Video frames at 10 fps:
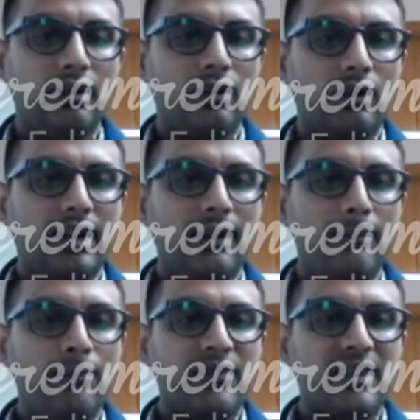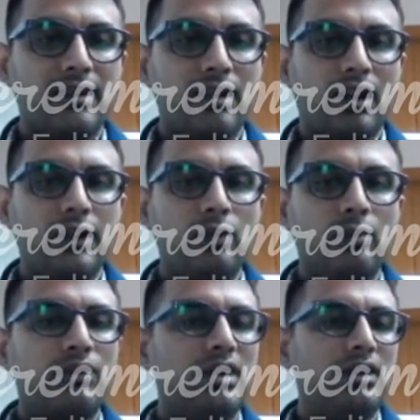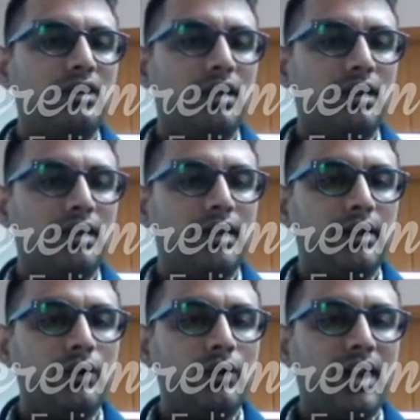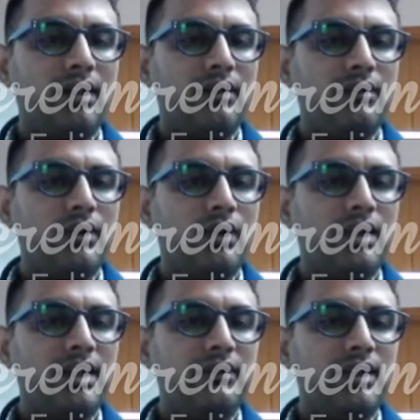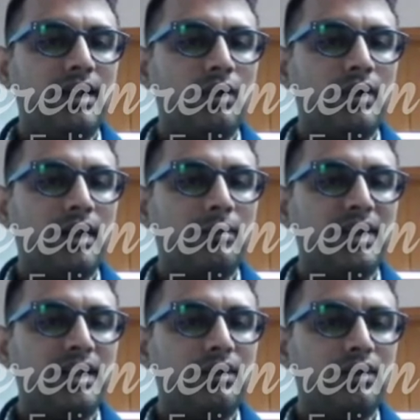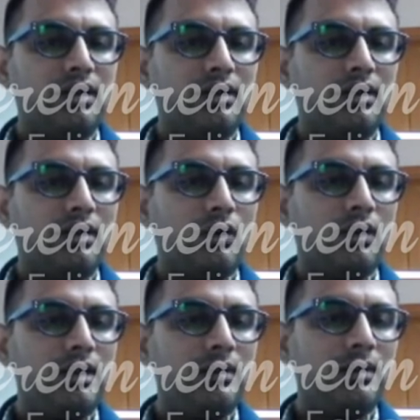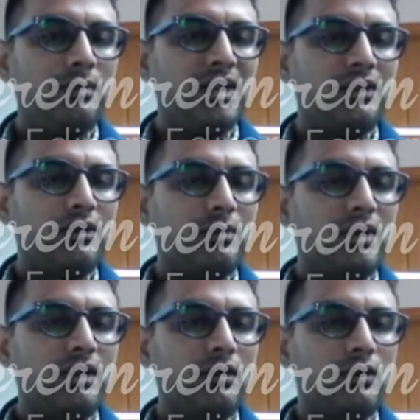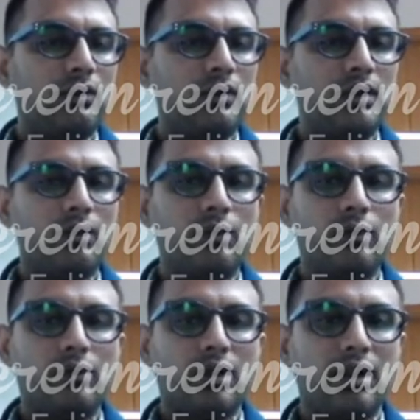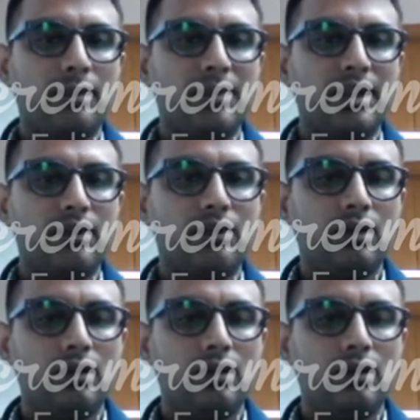okay, start your procedure. You have already filled out an application, all the application printout. So we go to start application.